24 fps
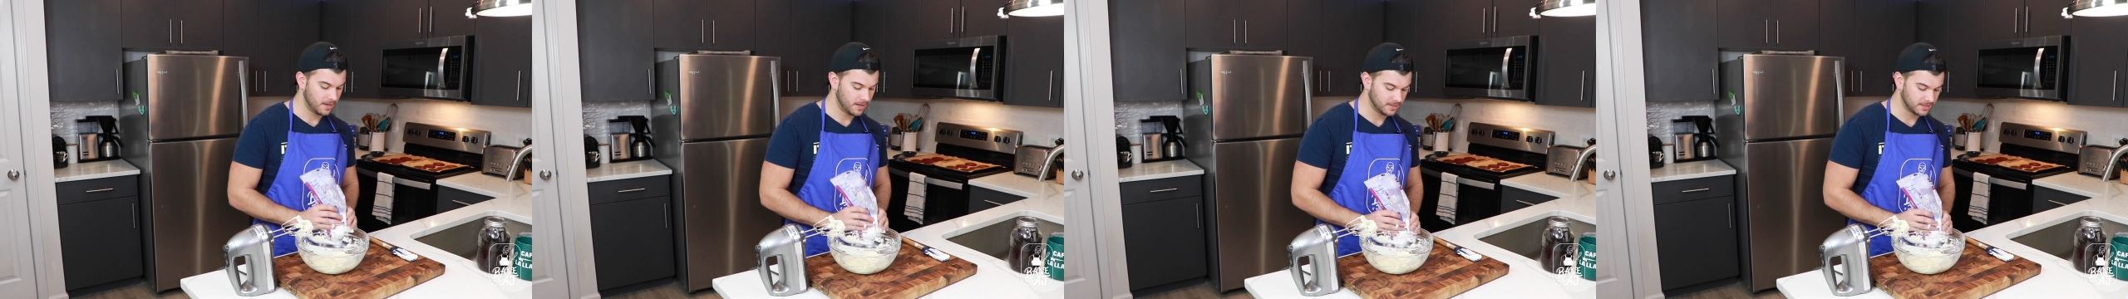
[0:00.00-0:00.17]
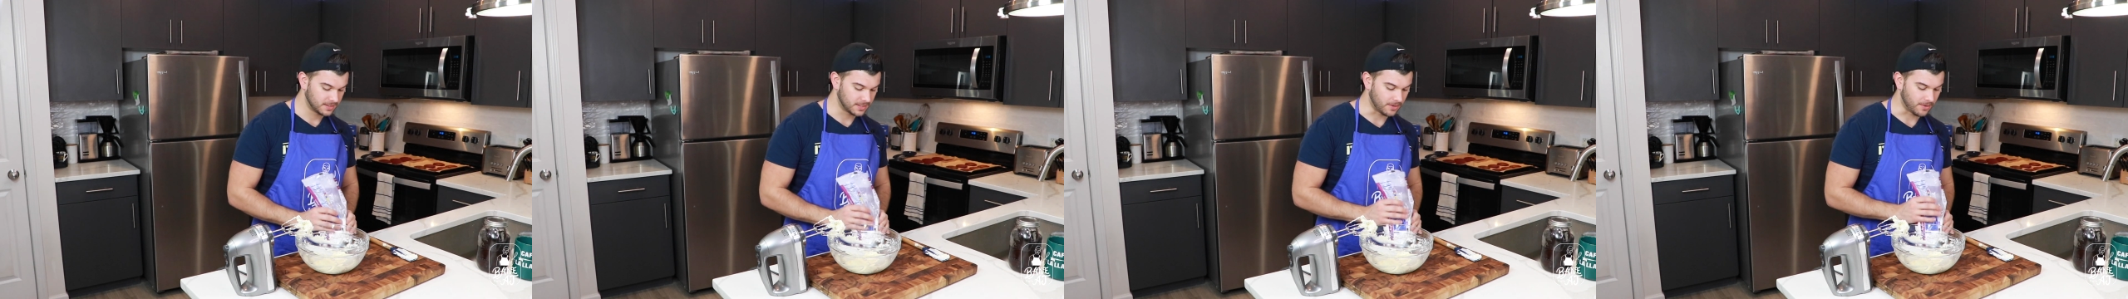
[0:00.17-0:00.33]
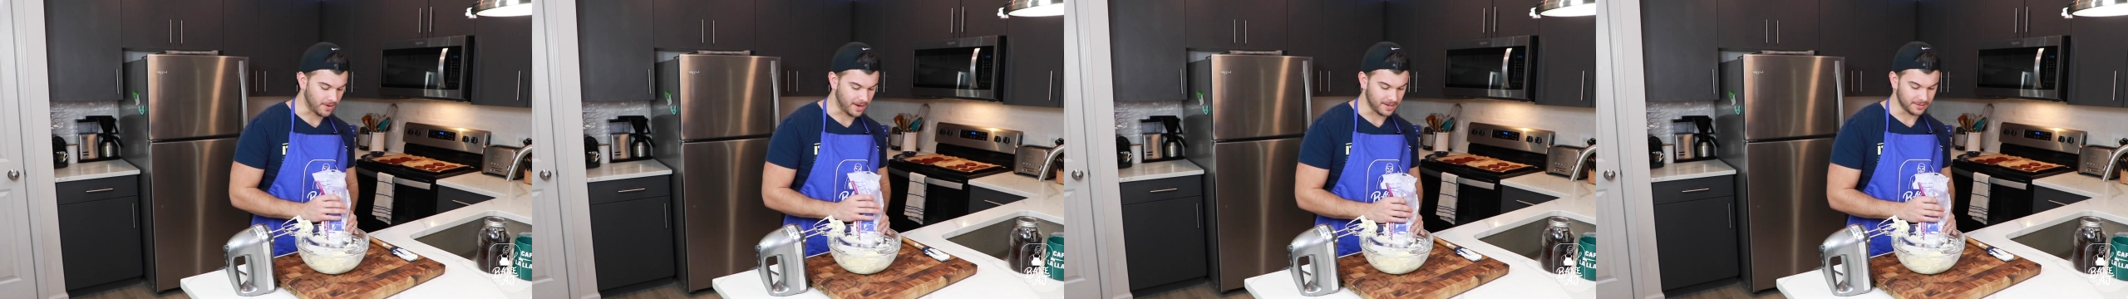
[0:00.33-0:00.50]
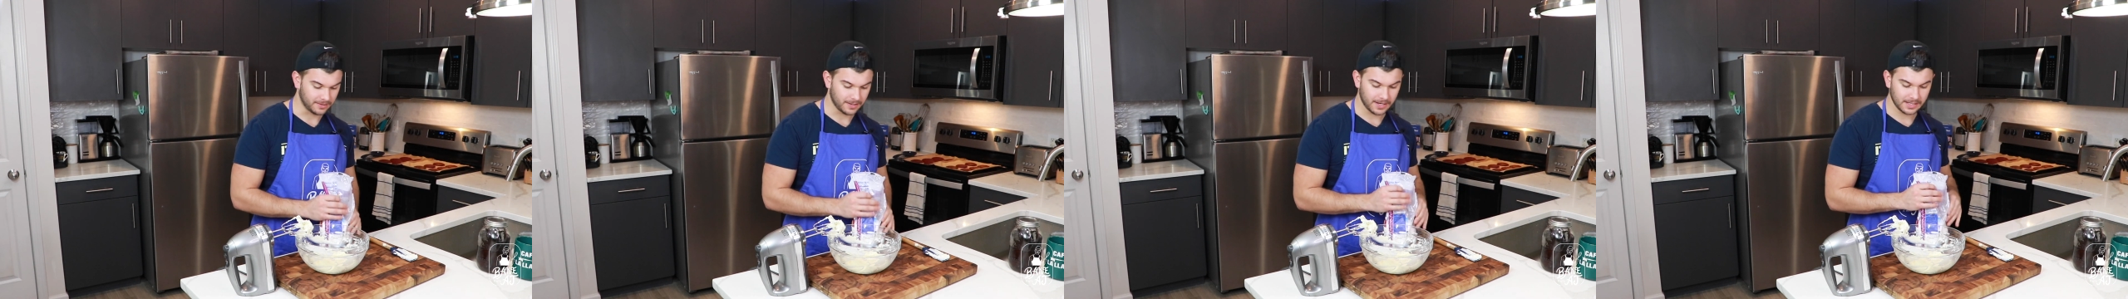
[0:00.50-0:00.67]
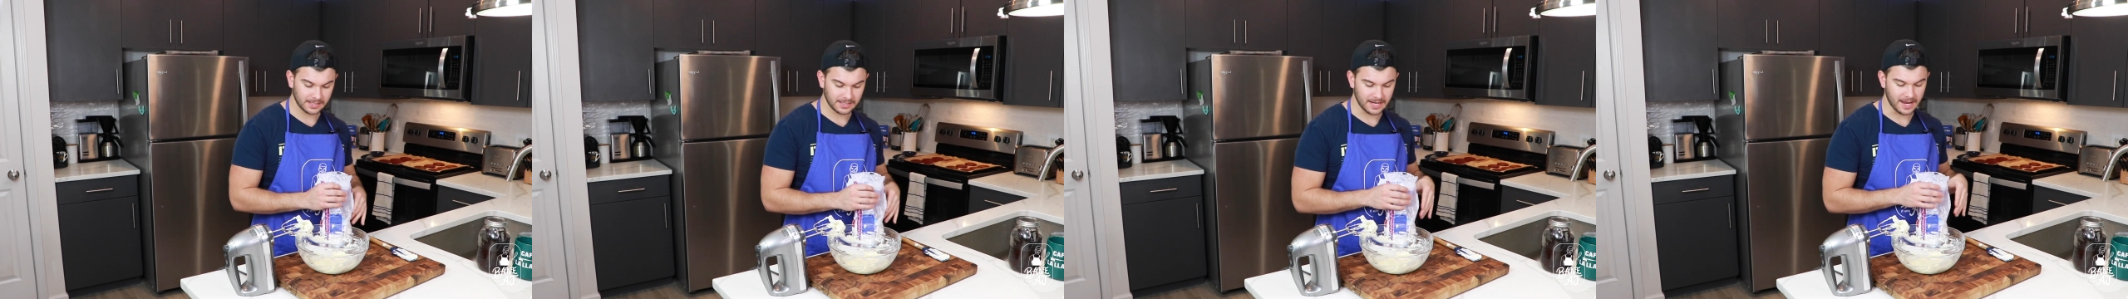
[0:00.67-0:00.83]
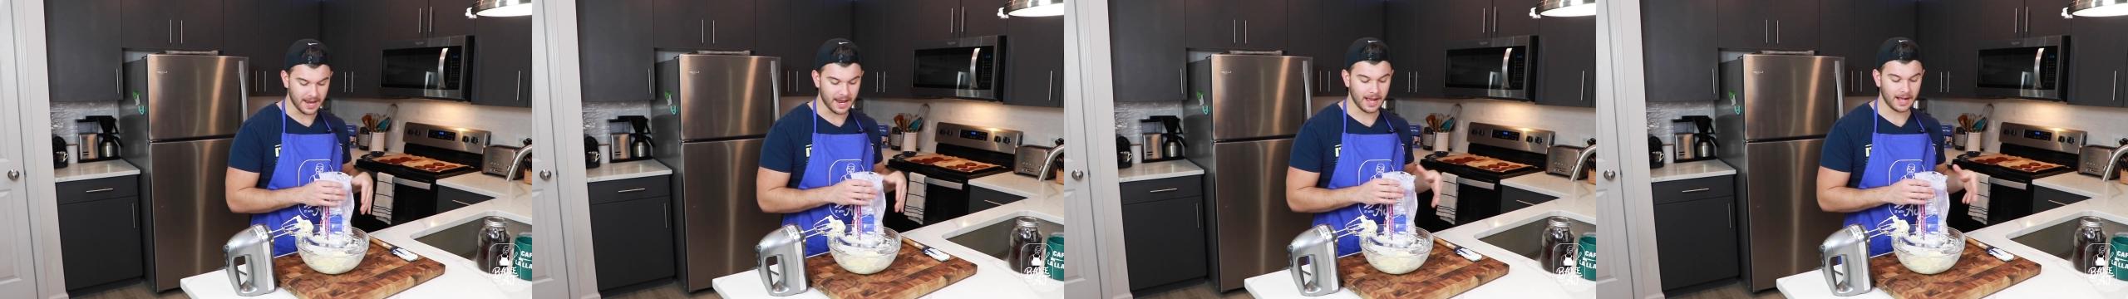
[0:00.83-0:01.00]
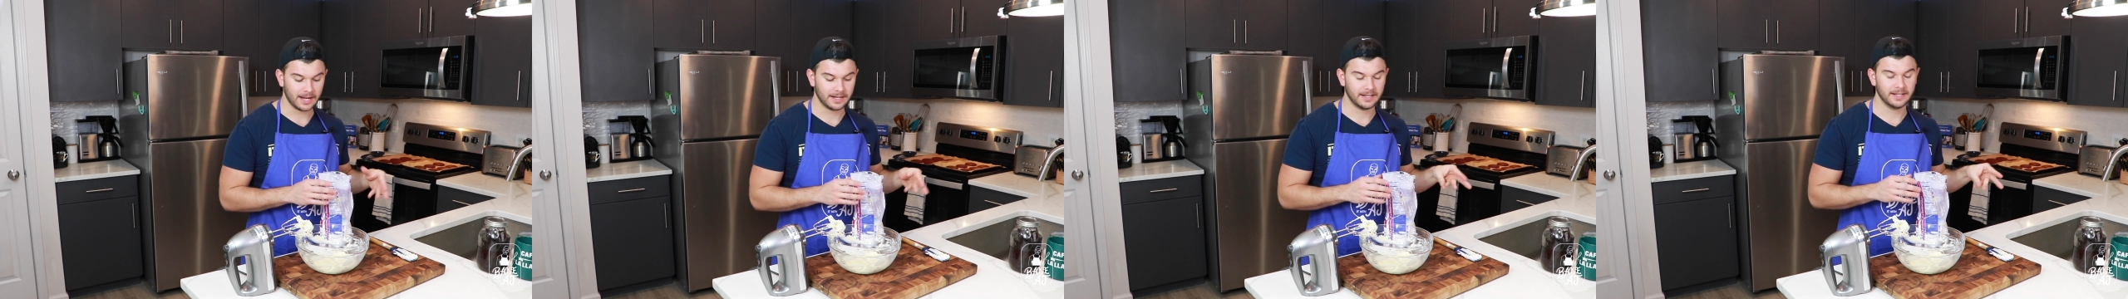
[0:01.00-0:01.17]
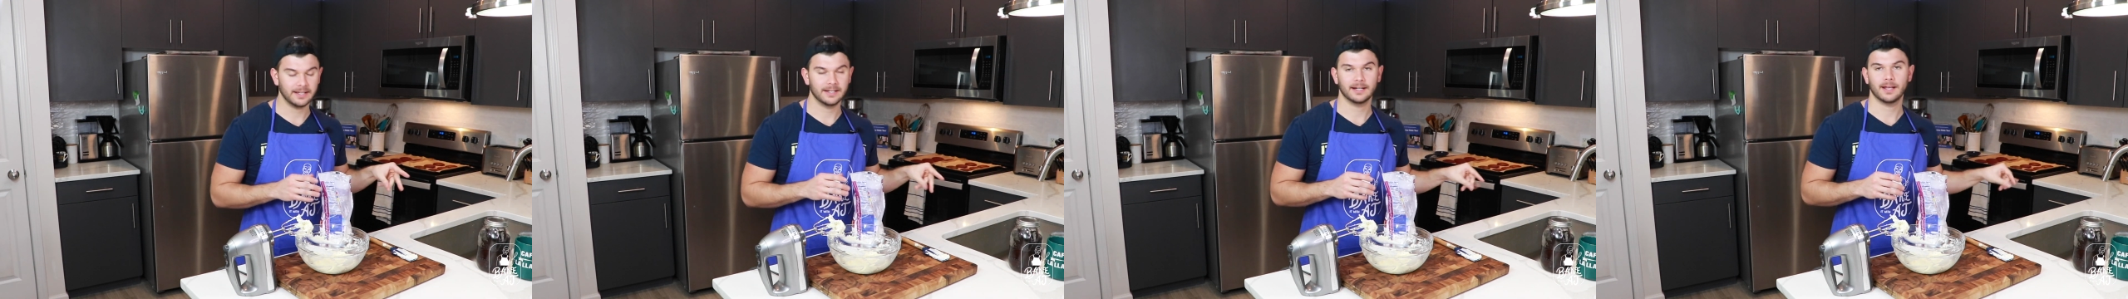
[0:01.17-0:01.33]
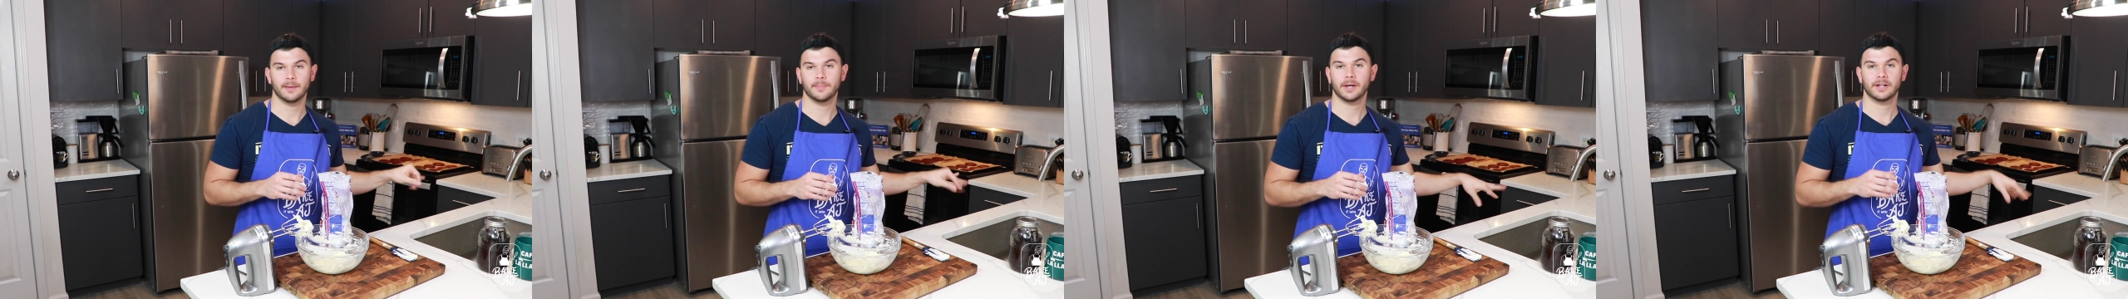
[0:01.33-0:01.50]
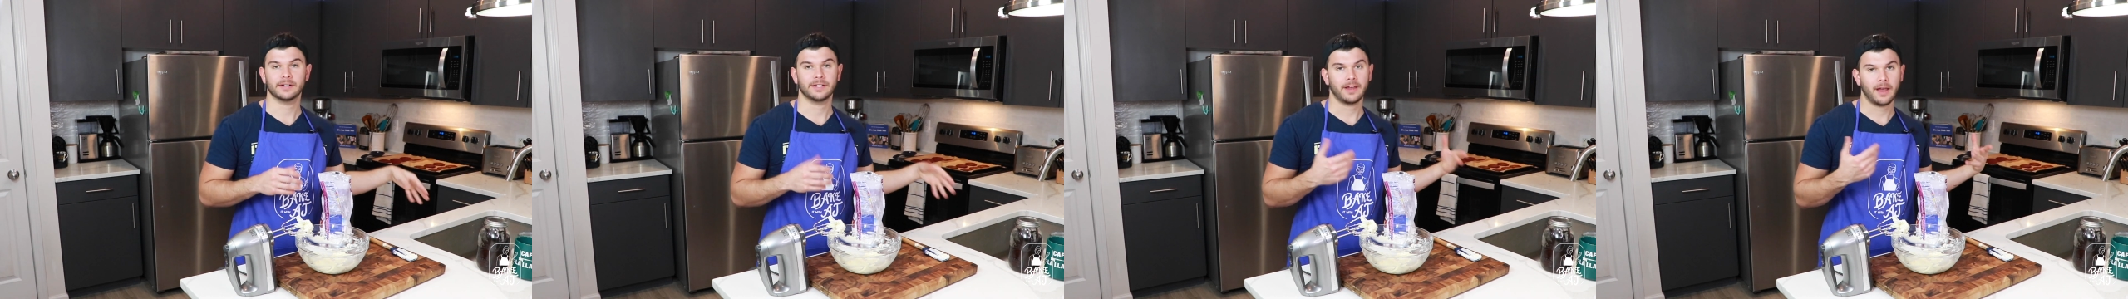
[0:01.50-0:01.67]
So I like to add it about